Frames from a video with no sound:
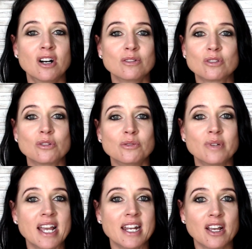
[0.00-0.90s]
old school
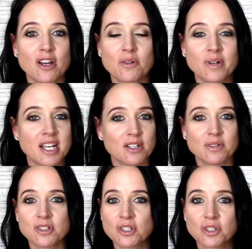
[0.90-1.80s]
radio, where
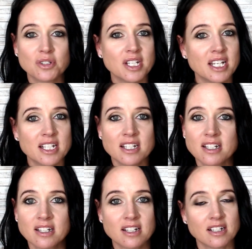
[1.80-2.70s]
you would tune
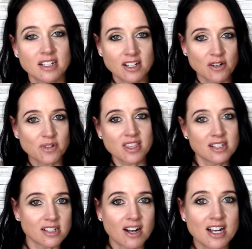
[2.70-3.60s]
in, with
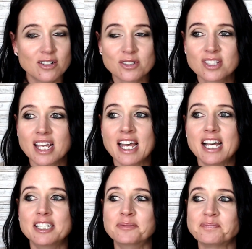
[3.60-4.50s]
the dials
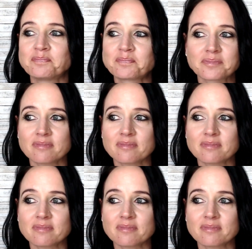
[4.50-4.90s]
and